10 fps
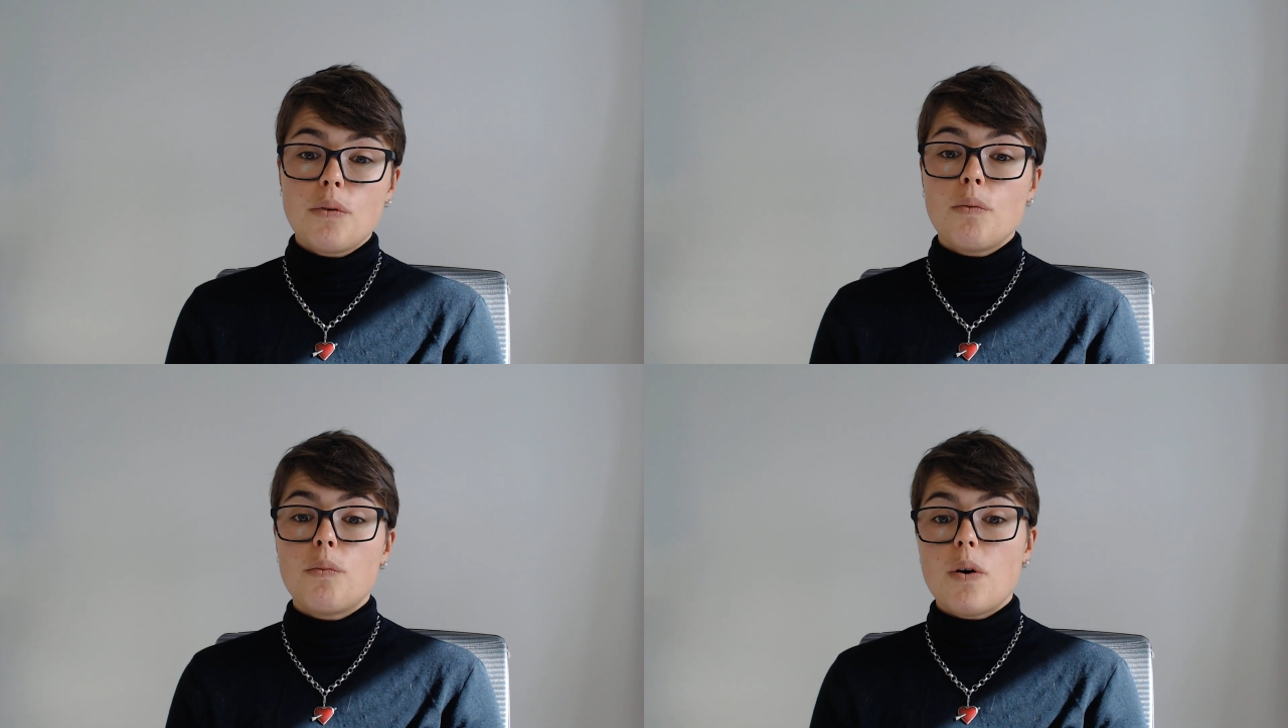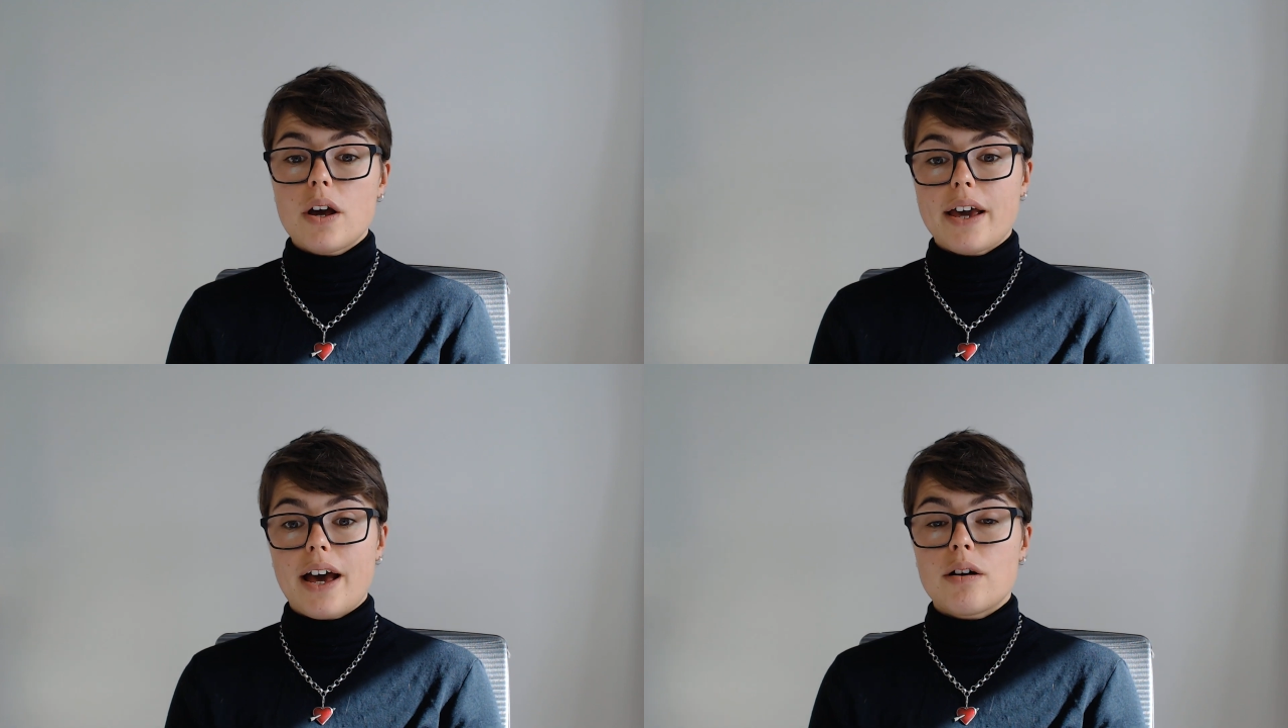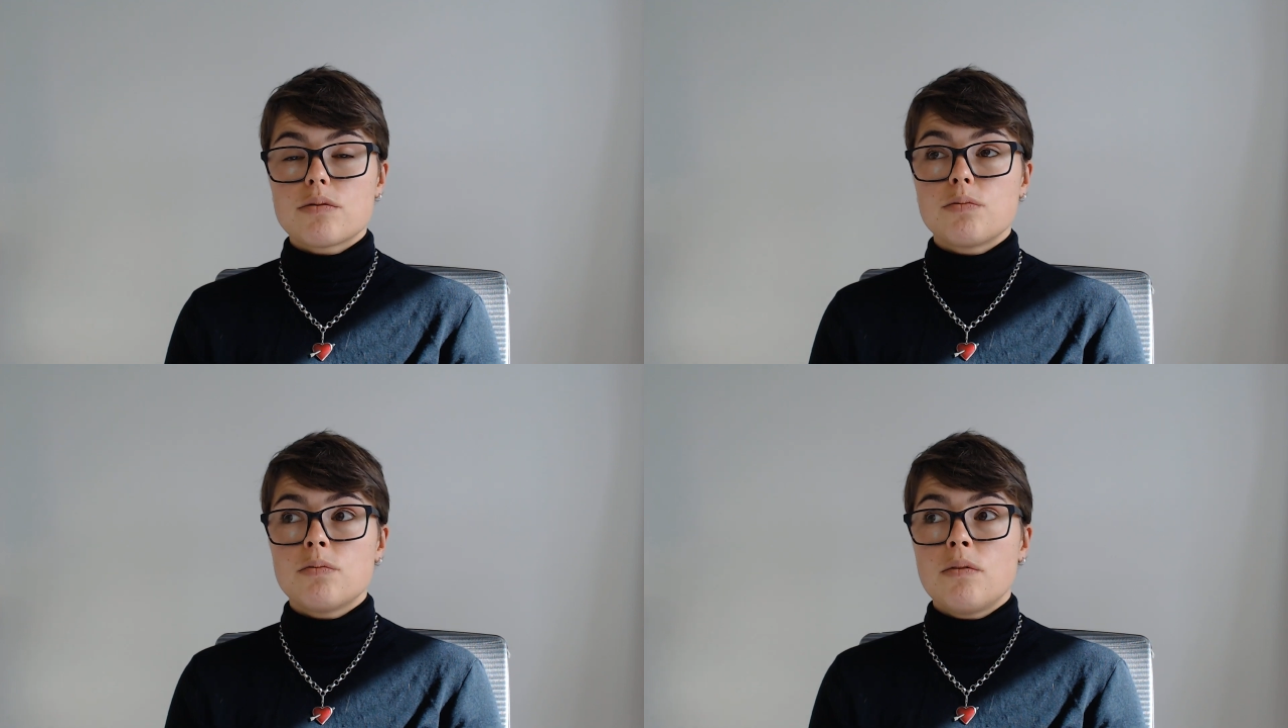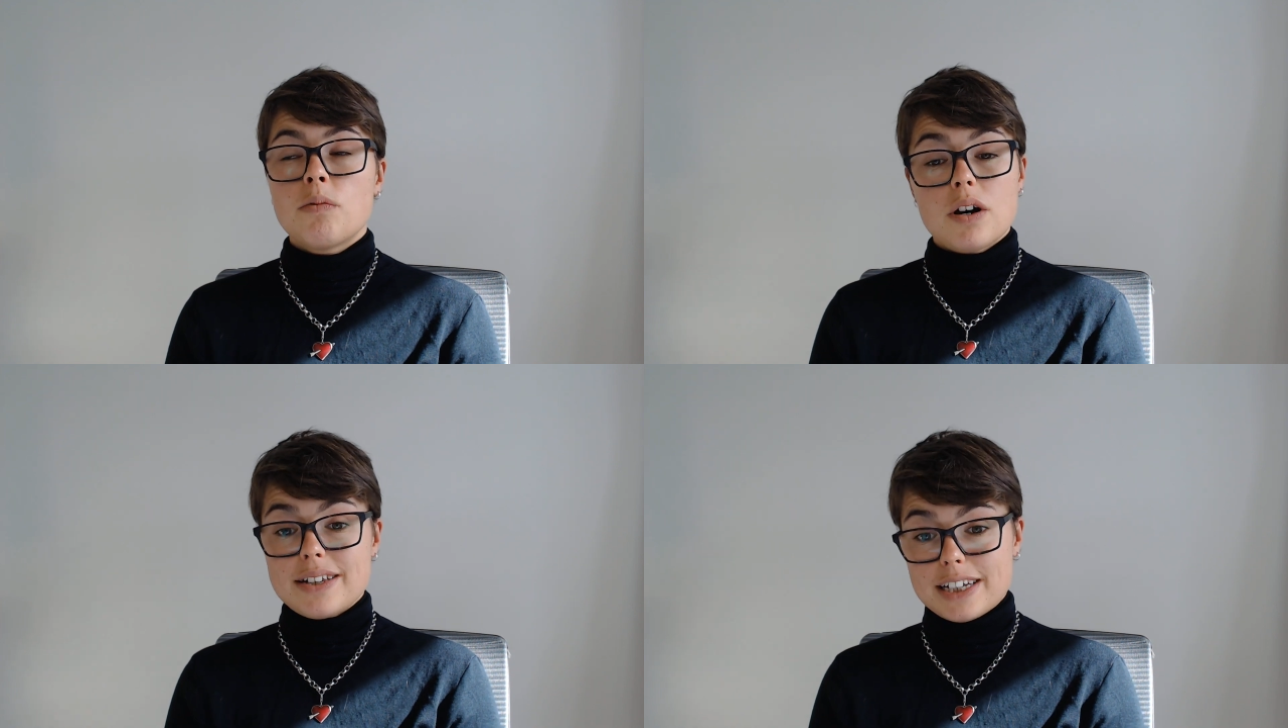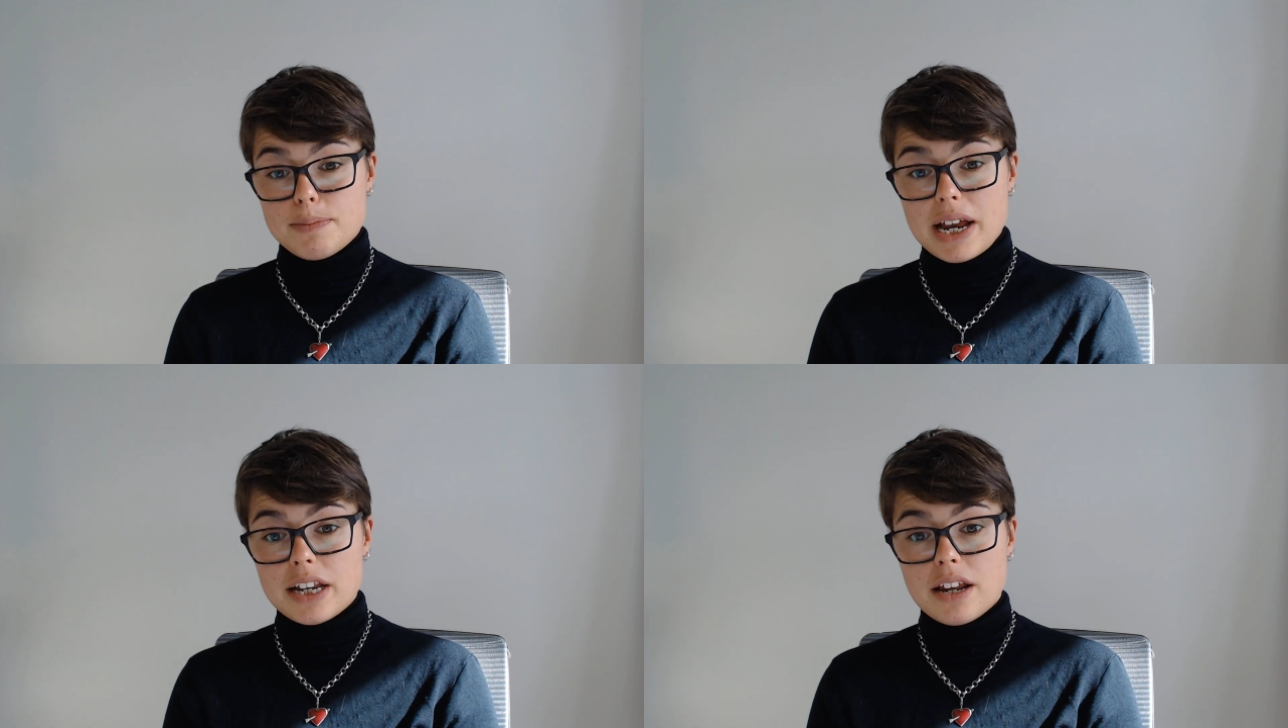work out what is
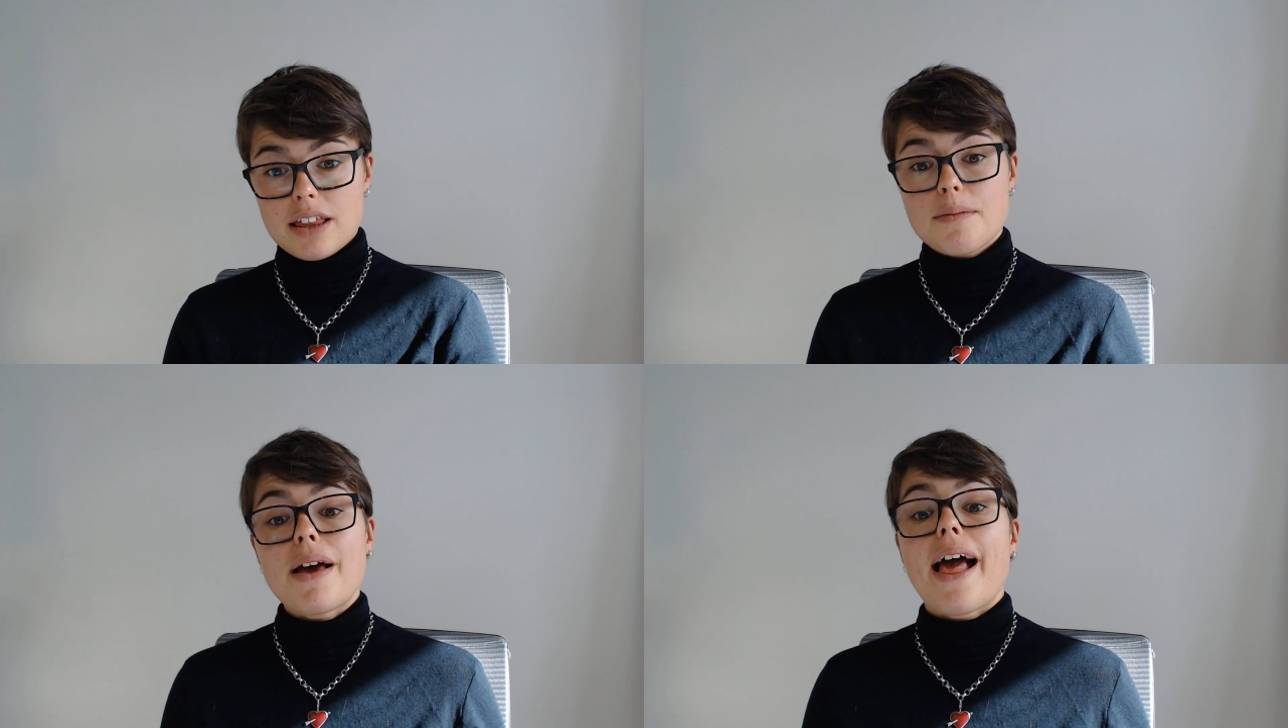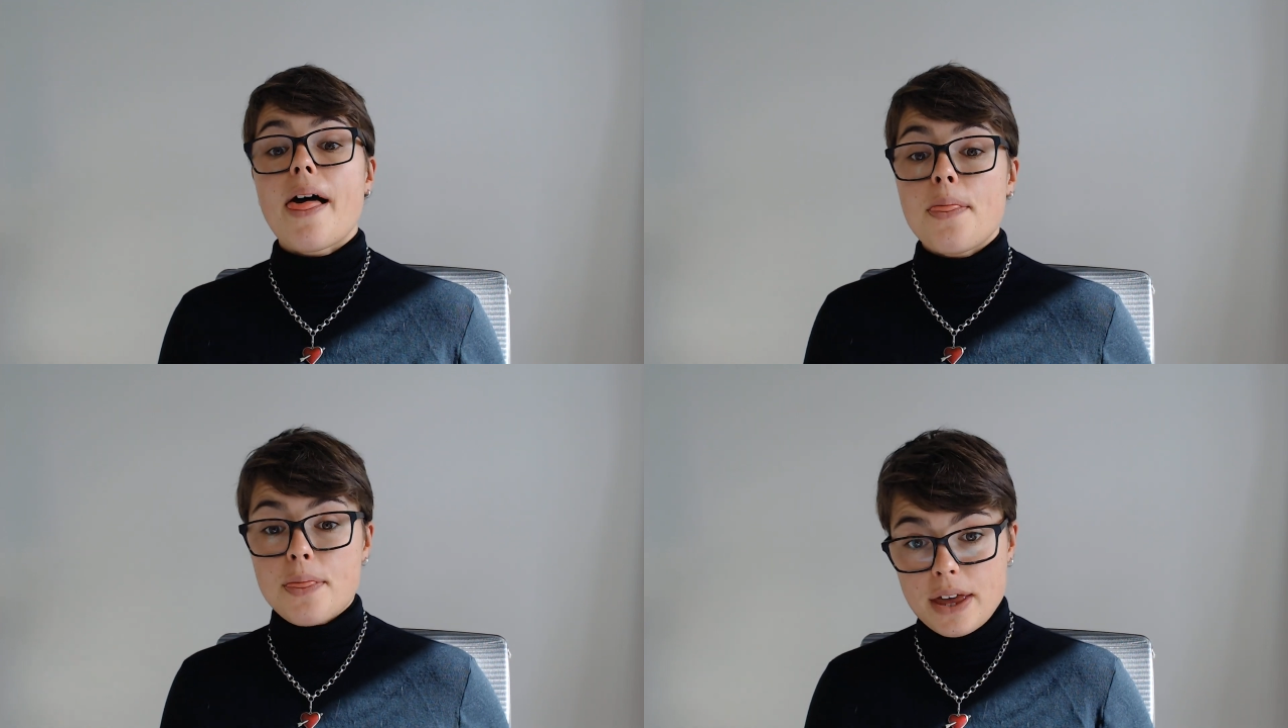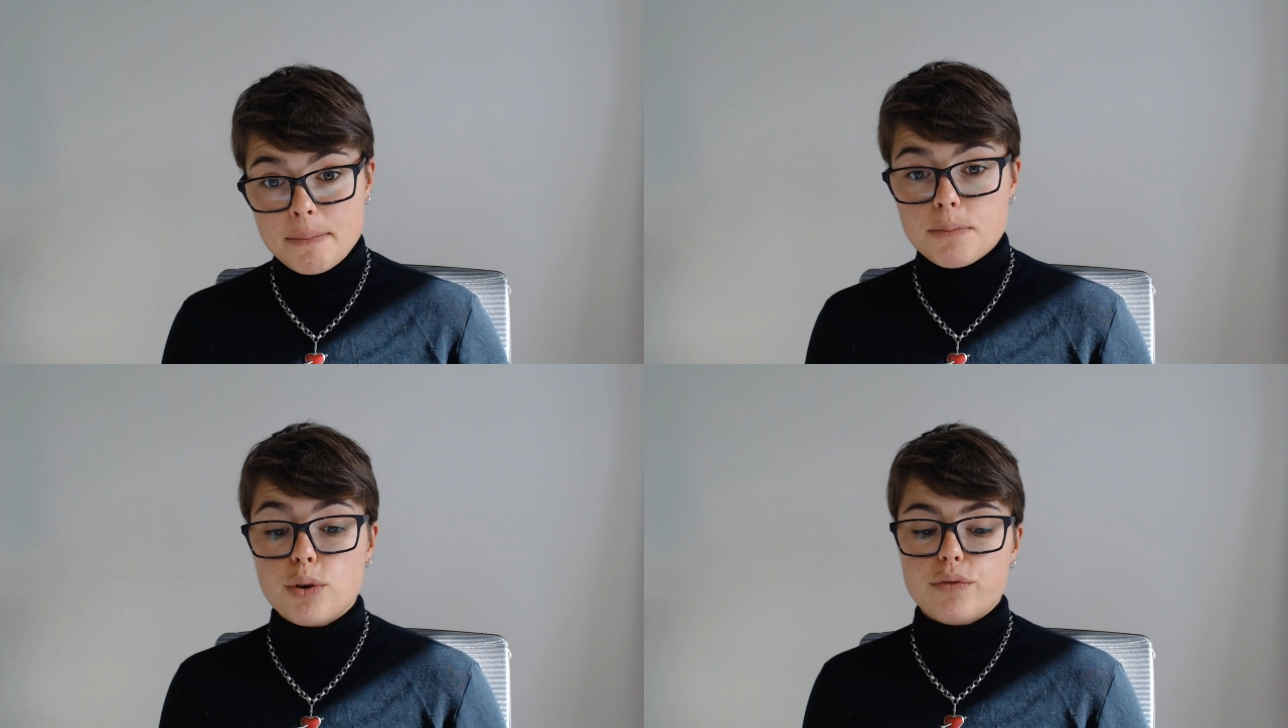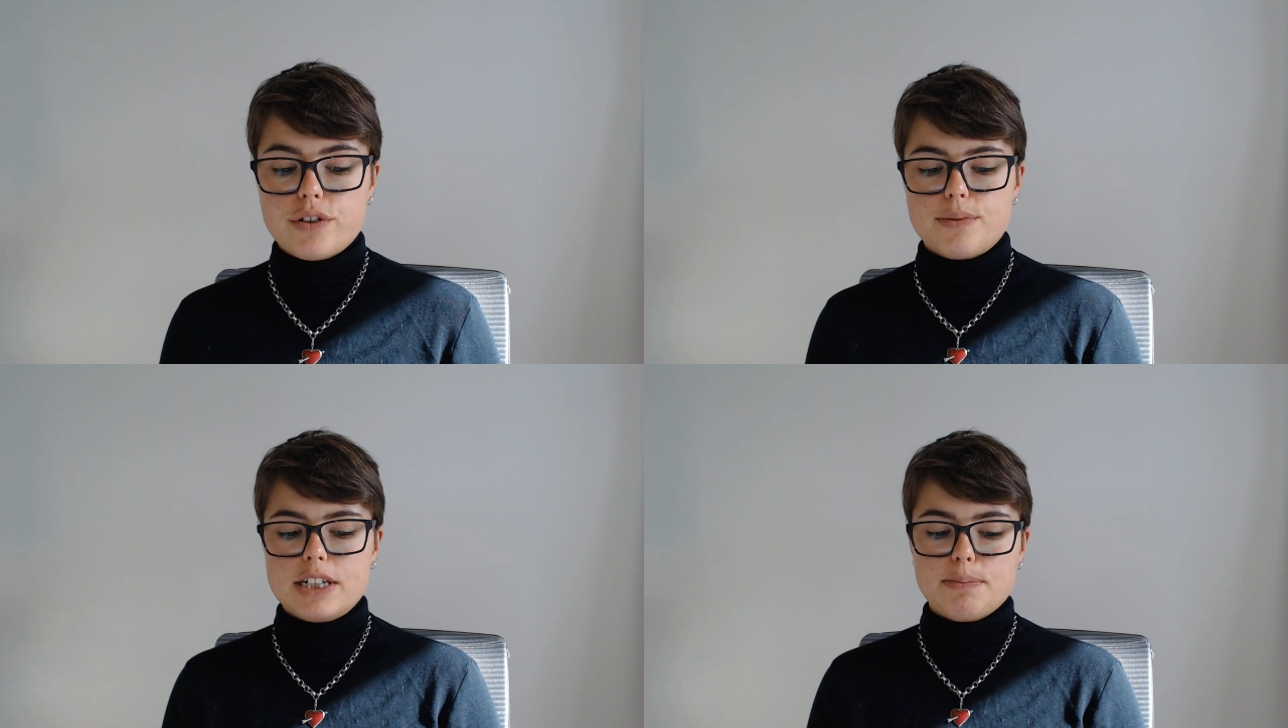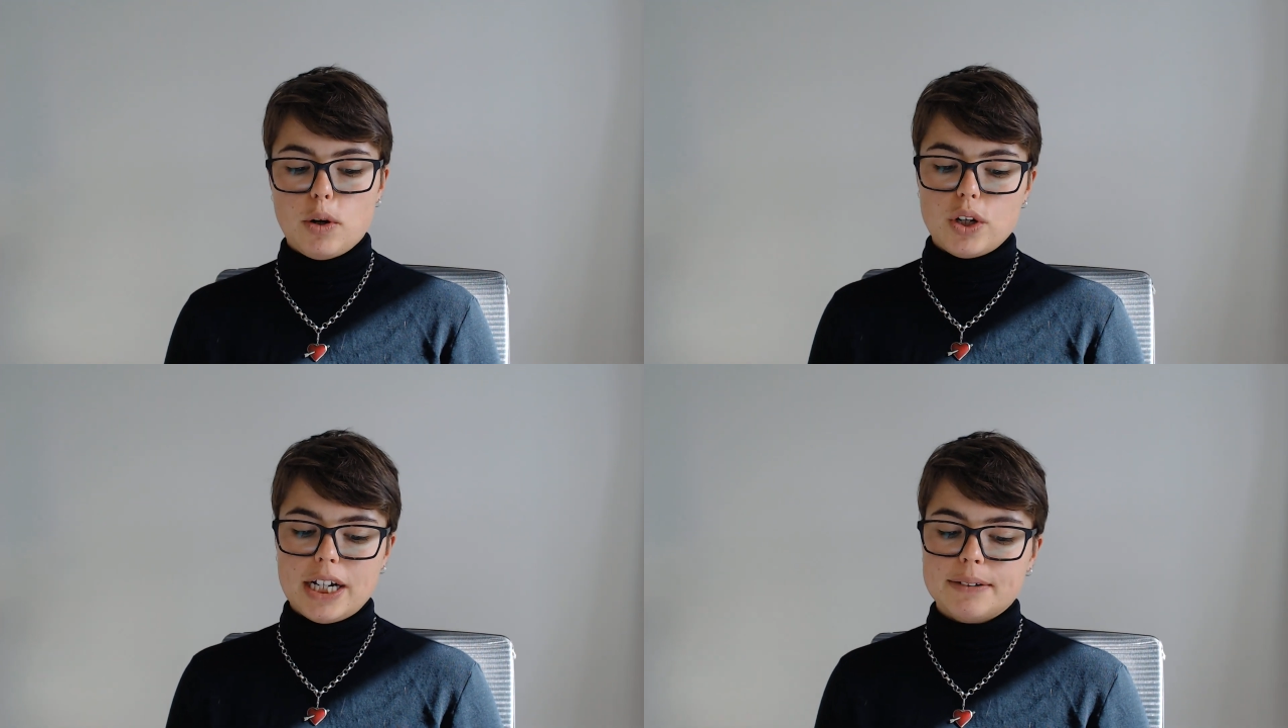expected of them, and then move to
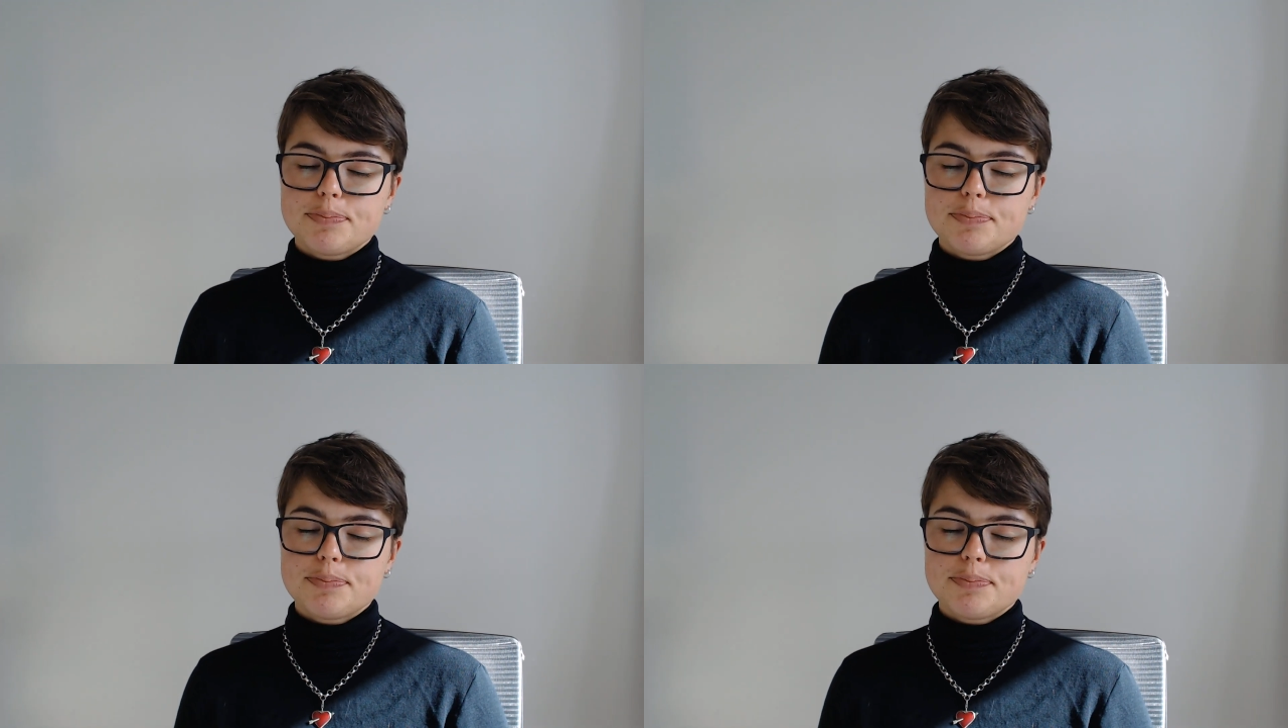responding.